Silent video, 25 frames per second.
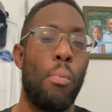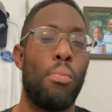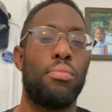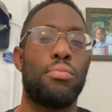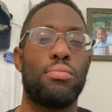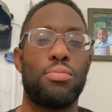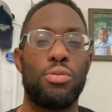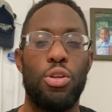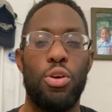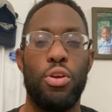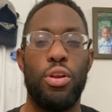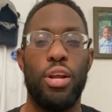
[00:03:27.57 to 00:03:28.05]

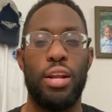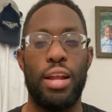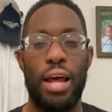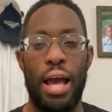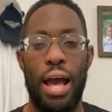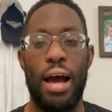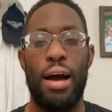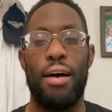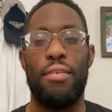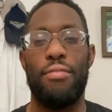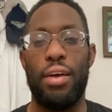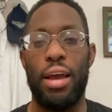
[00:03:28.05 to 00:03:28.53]
you need to
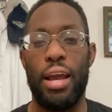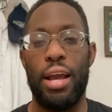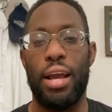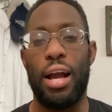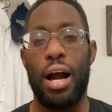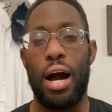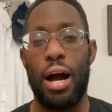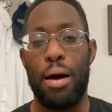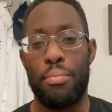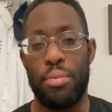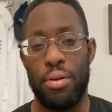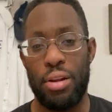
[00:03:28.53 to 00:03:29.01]
have a
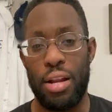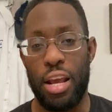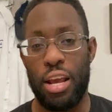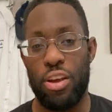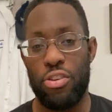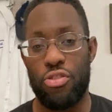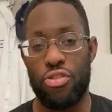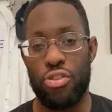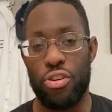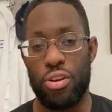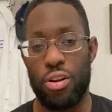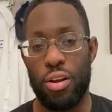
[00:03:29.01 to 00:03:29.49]

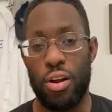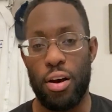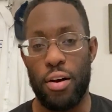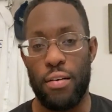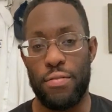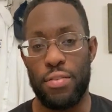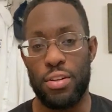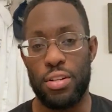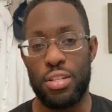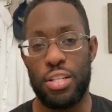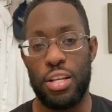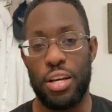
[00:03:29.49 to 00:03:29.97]
combination
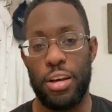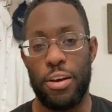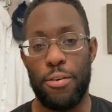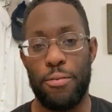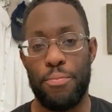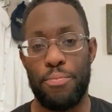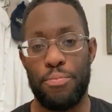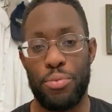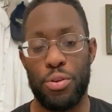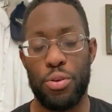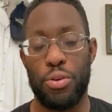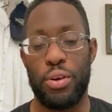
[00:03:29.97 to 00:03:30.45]
of the two.
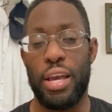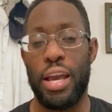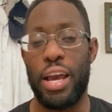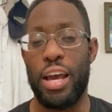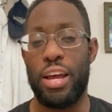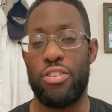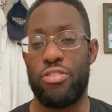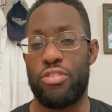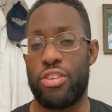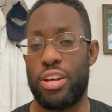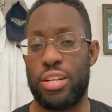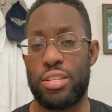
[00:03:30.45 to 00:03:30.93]
You
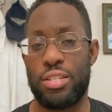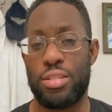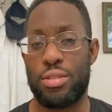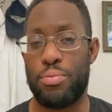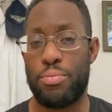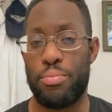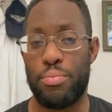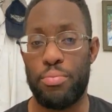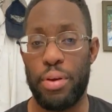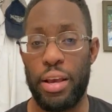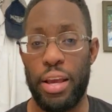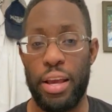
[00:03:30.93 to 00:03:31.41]
can't
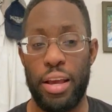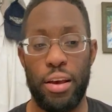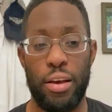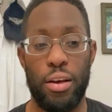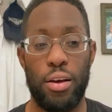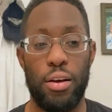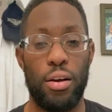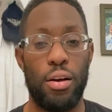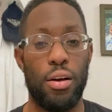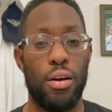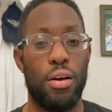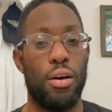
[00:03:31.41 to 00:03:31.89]
just
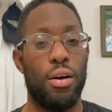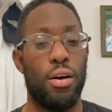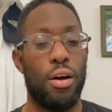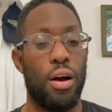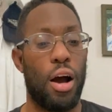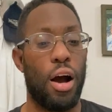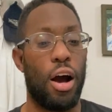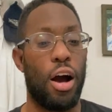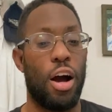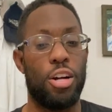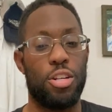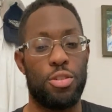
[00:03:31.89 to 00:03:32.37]
be
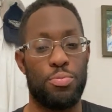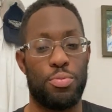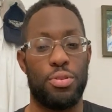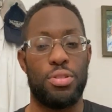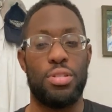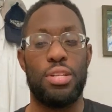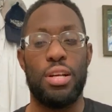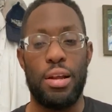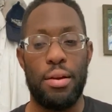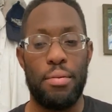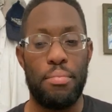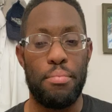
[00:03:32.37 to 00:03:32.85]

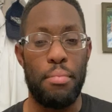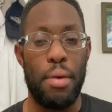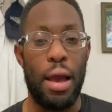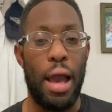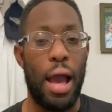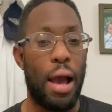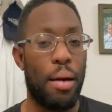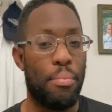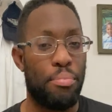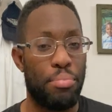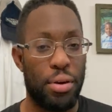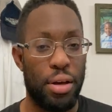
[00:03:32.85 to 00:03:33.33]
100%
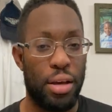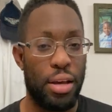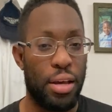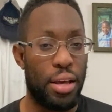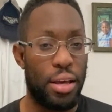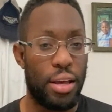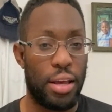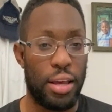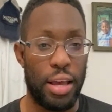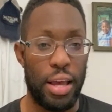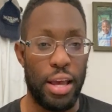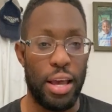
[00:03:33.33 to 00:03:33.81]
map
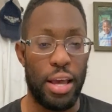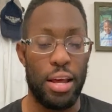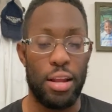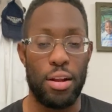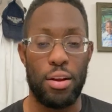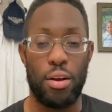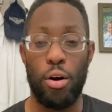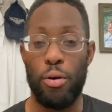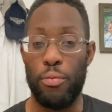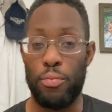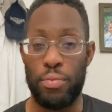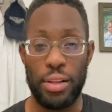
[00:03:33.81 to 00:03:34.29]
and
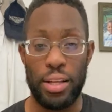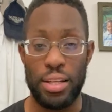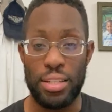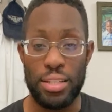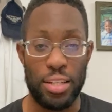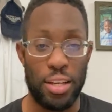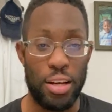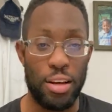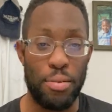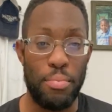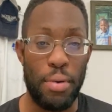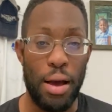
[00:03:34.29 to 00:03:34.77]
hopefully it's
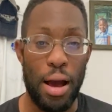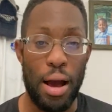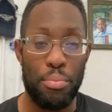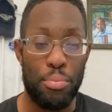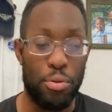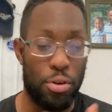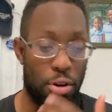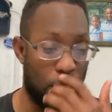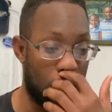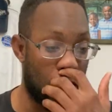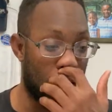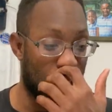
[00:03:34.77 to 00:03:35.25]
a good map
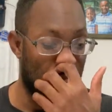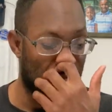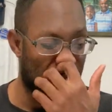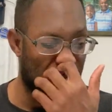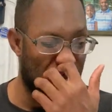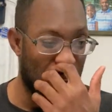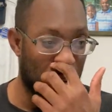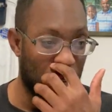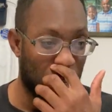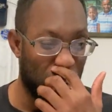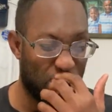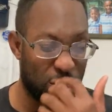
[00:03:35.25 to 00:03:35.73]
or nothing
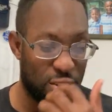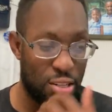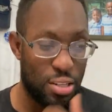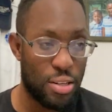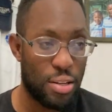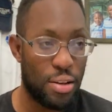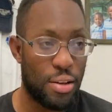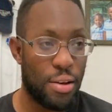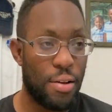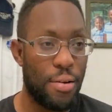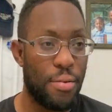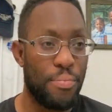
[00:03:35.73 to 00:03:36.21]
else
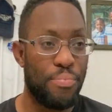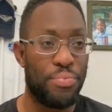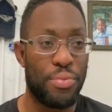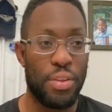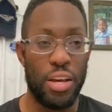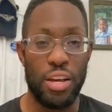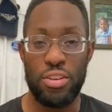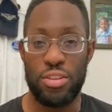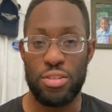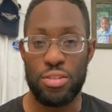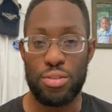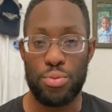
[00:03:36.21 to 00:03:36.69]

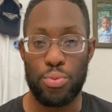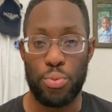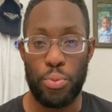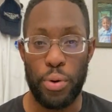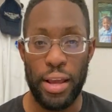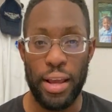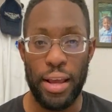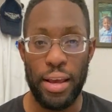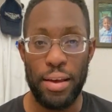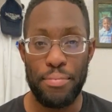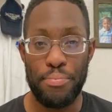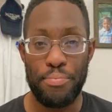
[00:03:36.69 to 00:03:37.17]
and just
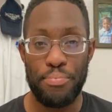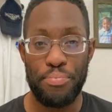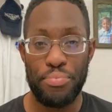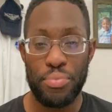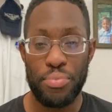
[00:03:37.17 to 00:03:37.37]
wing it.